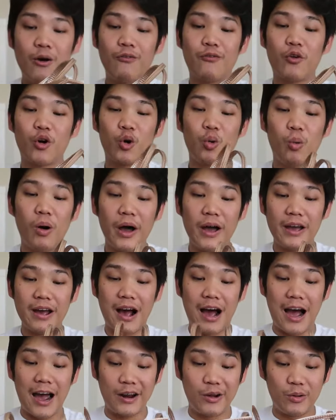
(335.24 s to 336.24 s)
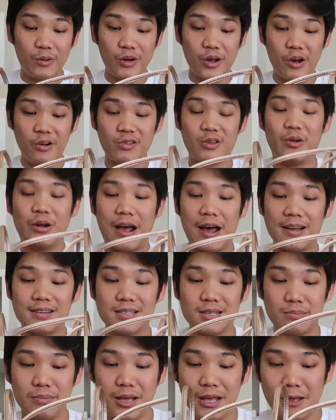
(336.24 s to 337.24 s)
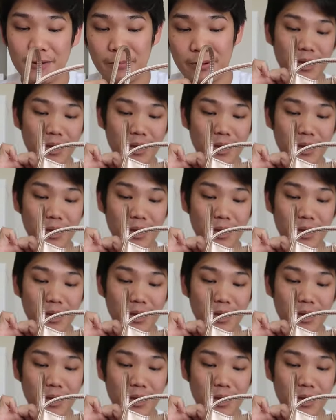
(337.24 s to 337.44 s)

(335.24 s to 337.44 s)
For what? I don't know. Don't ask me.